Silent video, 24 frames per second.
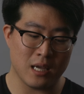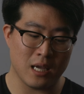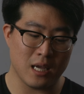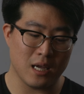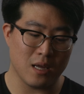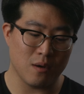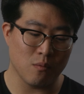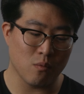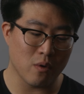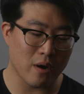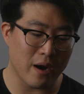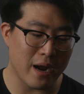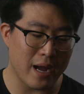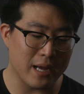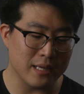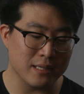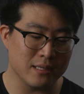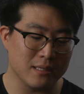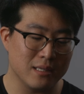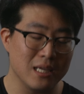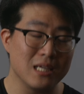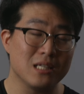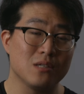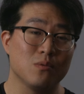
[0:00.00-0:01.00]
And
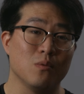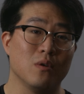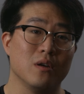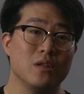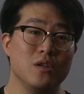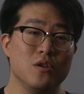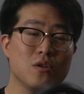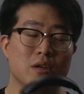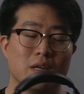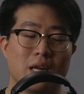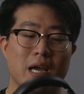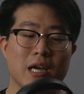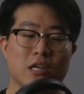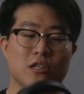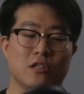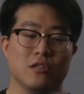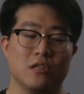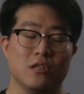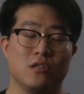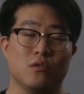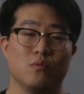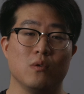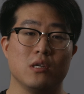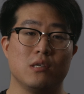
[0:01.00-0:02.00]
whereas this one, you can
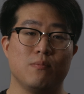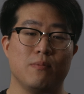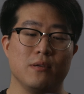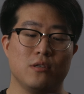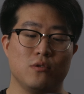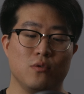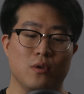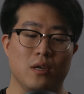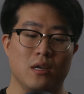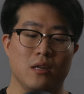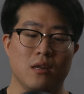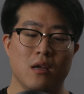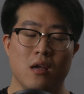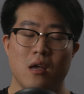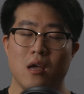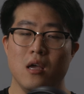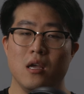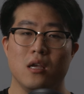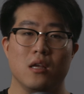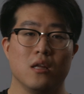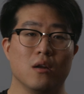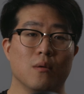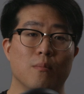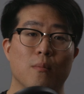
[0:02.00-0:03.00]
actually switch between,
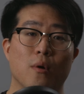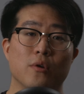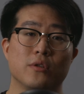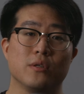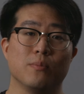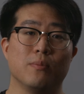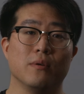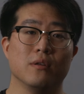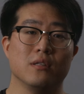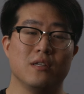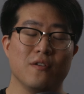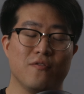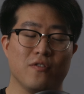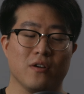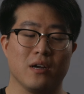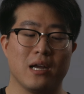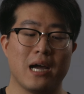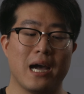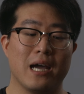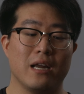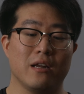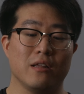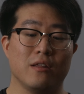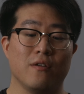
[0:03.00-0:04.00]
you know, multiple different
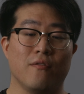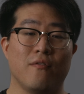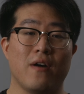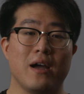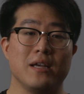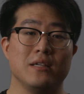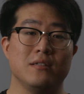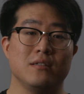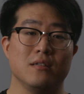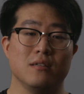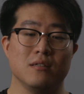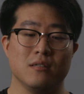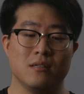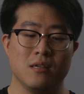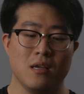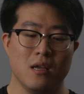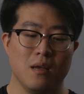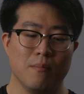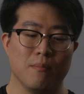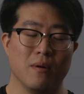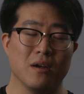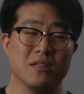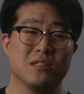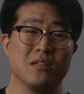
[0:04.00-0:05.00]
kind of devices.
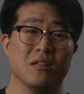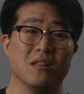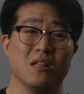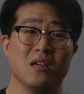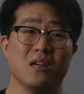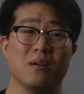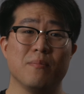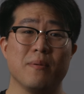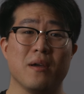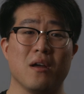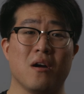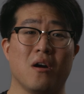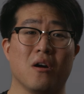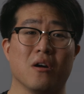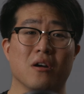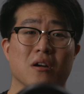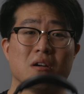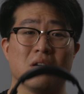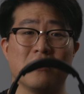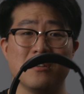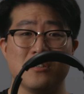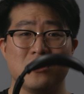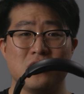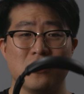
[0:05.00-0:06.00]
But it's a little bit
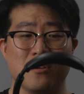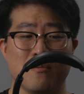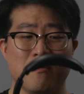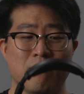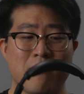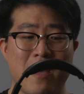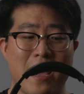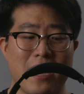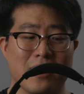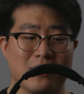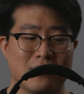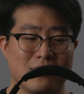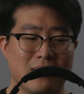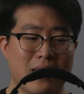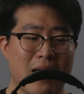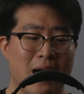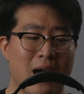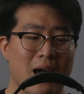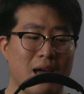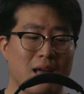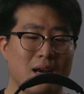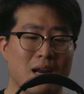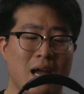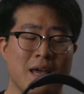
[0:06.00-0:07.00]
harder because you're maxed
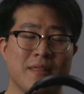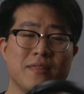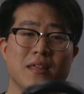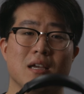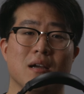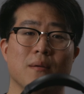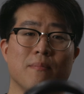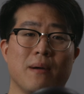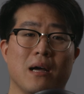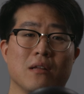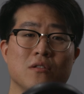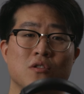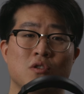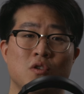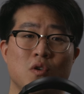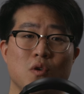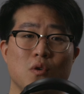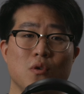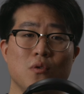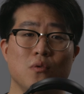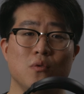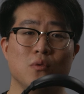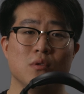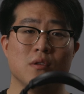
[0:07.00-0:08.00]
at, I think, about
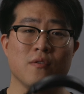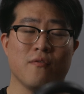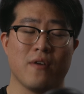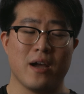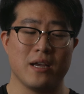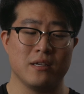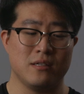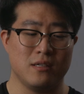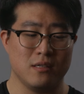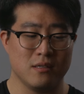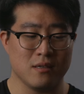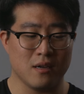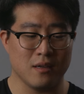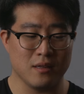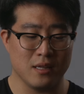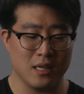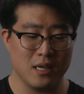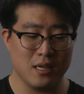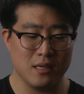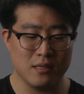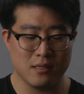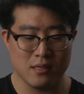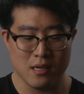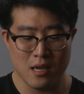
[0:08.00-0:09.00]
2 devices on
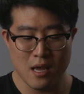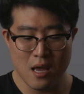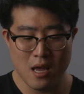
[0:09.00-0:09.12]
these.